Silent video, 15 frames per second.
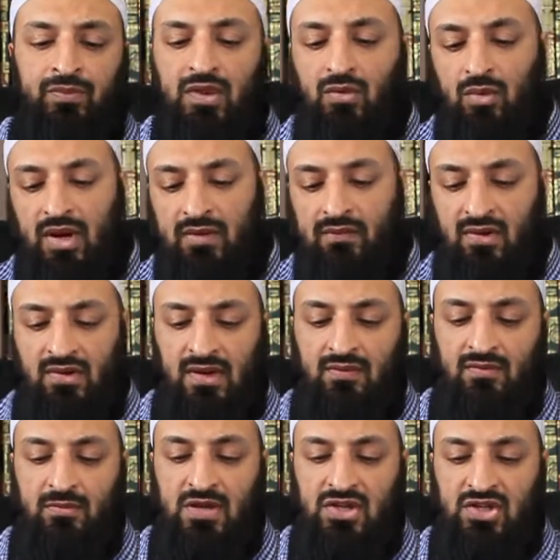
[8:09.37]
Whatever
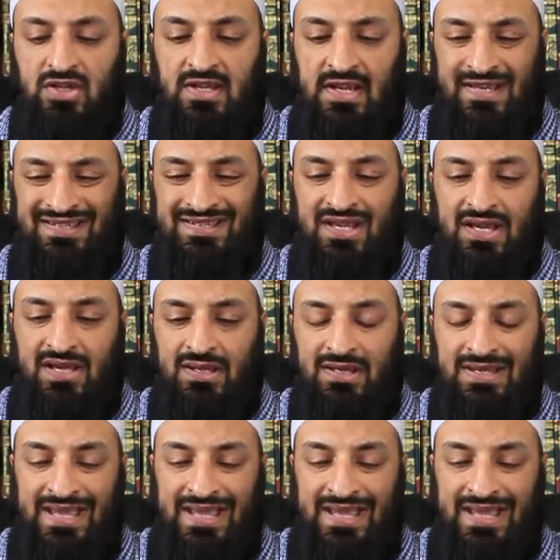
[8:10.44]
information he has taken,